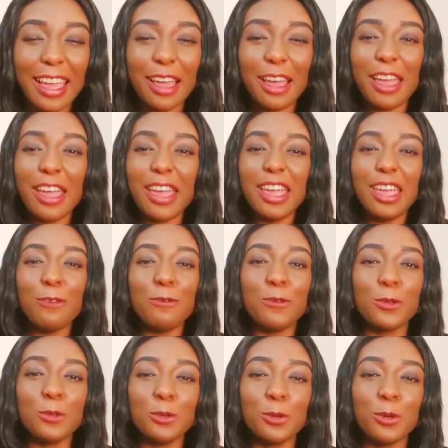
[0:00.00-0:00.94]
if you
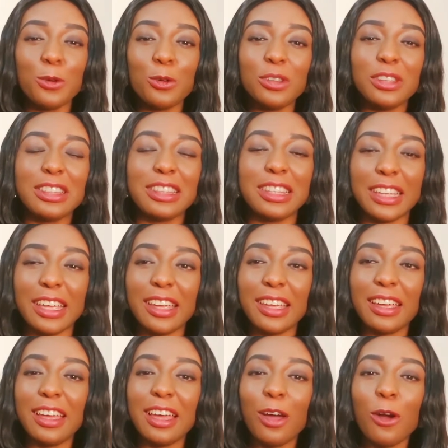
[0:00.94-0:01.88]
know the
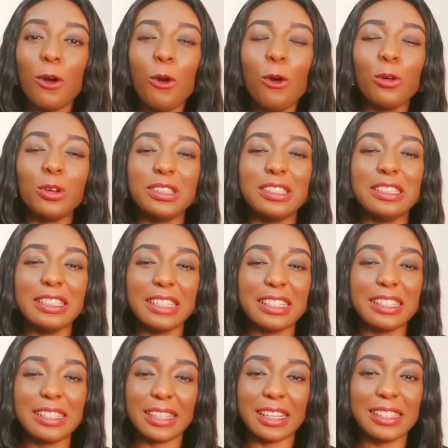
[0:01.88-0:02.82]
olden days
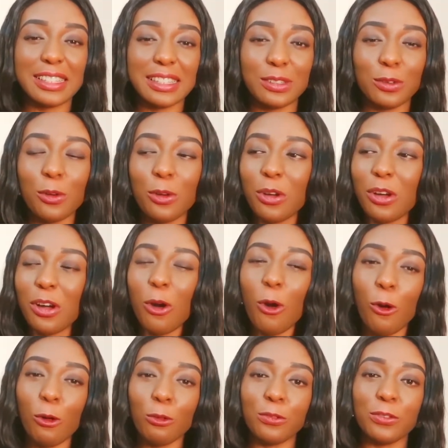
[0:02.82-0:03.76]
setting of
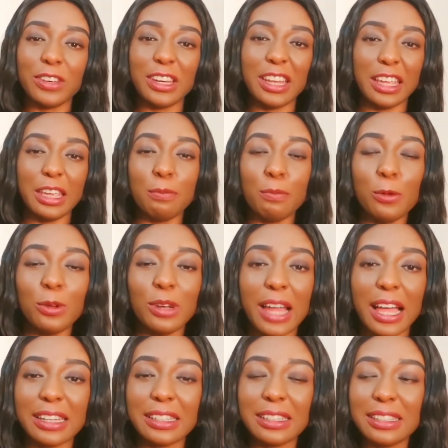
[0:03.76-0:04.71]
the Igbo land,
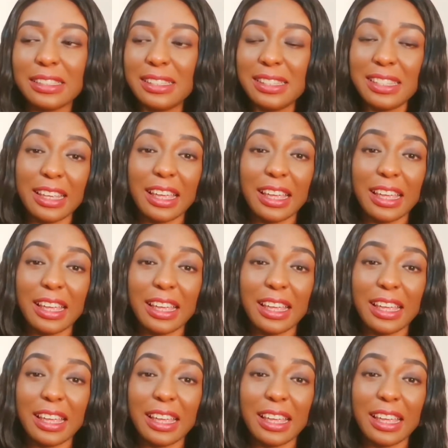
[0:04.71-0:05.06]
see,